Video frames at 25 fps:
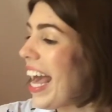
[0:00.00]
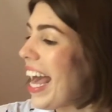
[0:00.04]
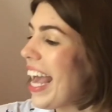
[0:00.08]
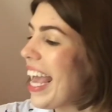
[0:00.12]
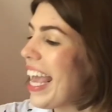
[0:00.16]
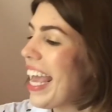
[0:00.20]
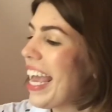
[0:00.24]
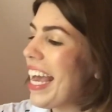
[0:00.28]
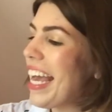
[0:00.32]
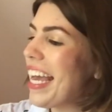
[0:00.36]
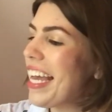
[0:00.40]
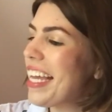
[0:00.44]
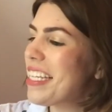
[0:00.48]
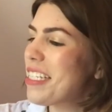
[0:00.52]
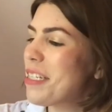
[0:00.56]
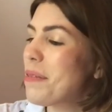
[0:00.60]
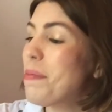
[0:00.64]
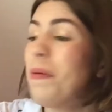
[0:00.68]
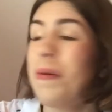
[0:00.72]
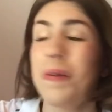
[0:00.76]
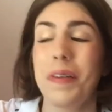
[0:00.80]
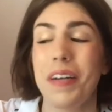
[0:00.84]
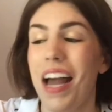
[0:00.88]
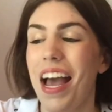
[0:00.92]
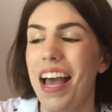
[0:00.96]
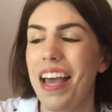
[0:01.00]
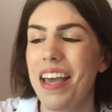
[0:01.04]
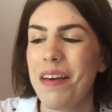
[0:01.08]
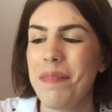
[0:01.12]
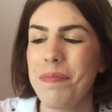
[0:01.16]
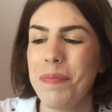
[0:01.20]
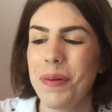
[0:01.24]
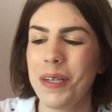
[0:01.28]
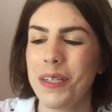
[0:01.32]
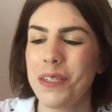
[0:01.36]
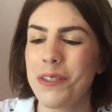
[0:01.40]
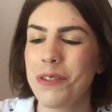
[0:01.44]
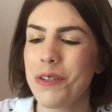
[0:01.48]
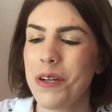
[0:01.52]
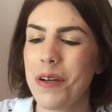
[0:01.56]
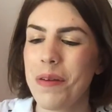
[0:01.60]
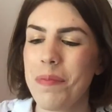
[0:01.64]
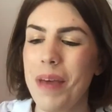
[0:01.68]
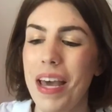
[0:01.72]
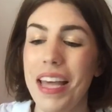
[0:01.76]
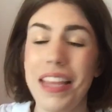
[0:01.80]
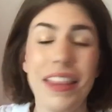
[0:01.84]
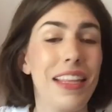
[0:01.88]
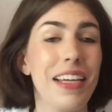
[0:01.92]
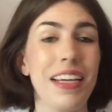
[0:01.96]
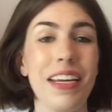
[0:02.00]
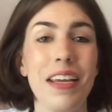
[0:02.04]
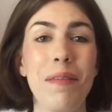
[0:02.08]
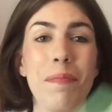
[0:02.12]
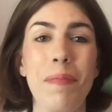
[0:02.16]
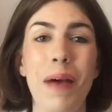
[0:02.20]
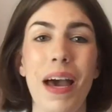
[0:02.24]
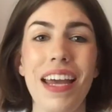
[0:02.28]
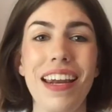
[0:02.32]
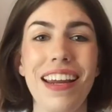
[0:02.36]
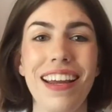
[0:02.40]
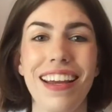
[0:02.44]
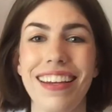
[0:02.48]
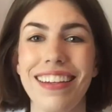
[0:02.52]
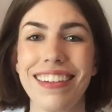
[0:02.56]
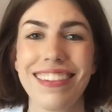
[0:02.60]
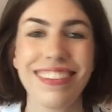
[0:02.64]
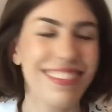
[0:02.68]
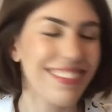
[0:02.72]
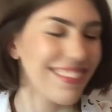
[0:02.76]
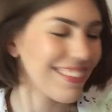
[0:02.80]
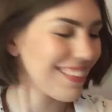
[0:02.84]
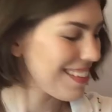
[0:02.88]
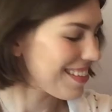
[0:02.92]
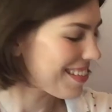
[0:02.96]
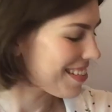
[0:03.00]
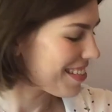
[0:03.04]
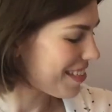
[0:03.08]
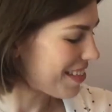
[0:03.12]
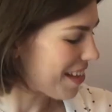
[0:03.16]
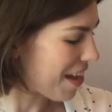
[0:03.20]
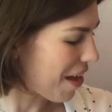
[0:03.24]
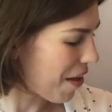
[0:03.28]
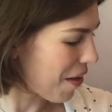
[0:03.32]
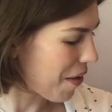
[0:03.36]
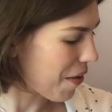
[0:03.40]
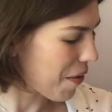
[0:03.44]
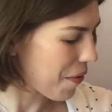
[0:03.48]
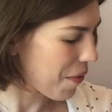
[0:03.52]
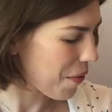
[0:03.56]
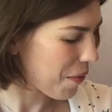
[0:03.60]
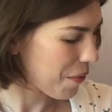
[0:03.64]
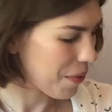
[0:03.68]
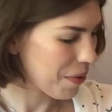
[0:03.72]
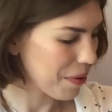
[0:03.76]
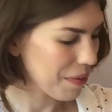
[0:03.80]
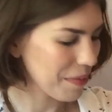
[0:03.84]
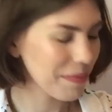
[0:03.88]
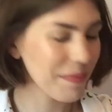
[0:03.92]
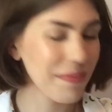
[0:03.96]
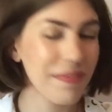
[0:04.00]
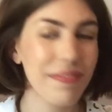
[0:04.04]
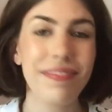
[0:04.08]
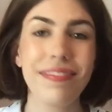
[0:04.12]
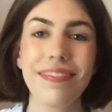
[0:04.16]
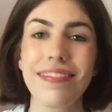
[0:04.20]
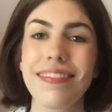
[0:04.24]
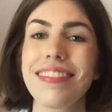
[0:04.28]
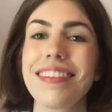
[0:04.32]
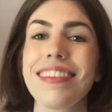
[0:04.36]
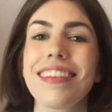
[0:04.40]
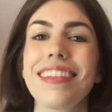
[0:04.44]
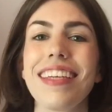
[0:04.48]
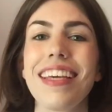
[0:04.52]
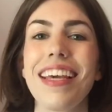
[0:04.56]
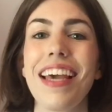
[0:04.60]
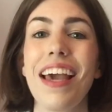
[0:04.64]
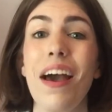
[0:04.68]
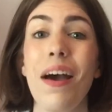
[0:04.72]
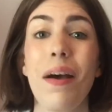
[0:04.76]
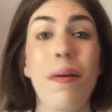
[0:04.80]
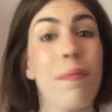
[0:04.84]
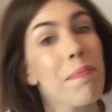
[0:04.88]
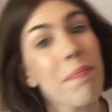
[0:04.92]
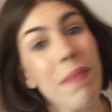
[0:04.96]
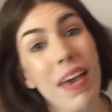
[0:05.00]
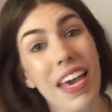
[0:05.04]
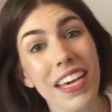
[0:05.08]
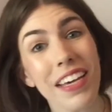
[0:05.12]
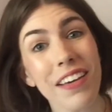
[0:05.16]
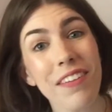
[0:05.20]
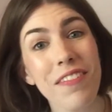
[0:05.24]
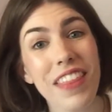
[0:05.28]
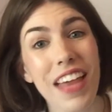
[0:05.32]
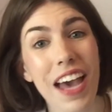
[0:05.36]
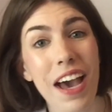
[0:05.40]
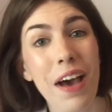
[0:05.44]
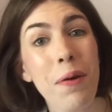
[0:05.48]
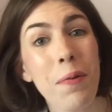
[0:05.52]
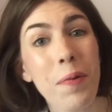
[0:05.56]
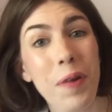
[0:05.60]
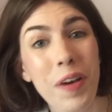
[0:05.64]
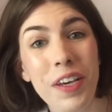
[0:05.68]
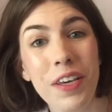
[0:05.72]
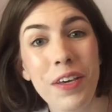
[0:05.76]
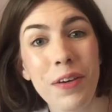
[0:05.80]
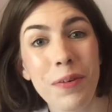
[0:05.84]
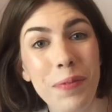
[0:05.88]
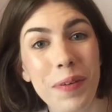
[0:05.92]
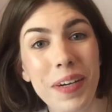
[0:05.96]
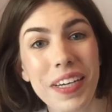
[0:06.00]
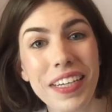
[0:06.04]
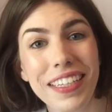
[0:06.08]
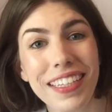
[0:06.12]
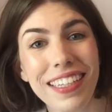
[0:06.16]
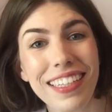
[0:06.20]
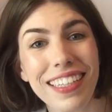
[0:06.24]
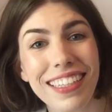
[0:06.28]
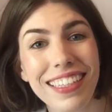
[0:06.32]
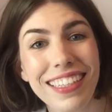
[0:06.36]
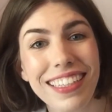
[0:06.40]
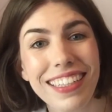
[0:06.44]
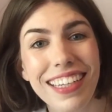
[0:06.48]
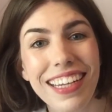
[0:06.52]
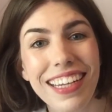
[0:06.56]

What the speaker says: And Maria Bertram and Lydia Bennet. So make of that what you will.